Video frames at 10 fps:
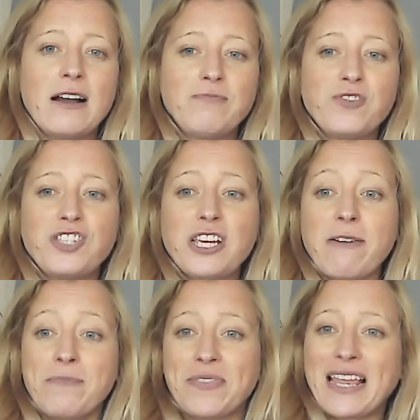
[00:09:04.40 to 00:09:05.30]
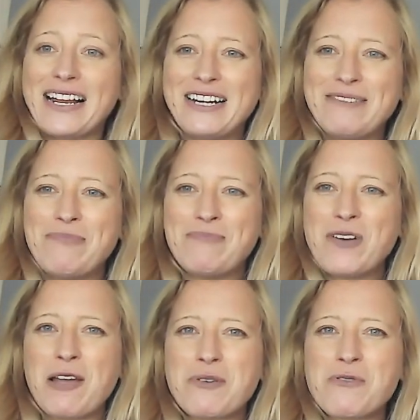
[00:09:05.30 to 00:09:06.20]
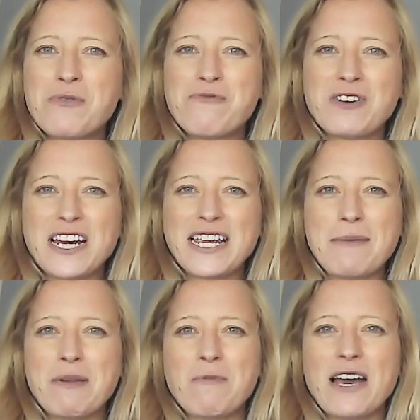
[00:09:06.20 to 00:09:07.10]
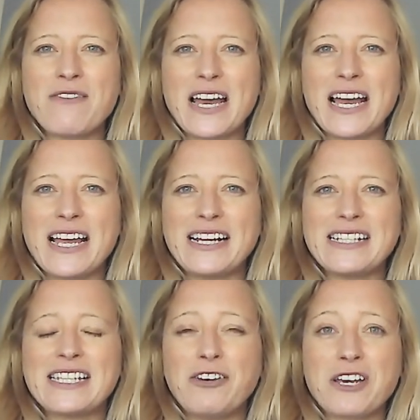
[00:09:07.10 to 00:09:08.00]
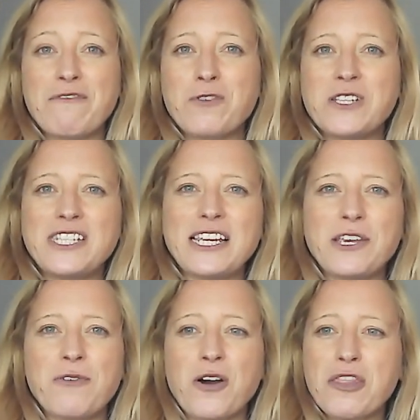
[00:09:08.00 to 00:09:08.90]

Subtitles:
So, hope you're all really keeping well and looking forward to seeing you on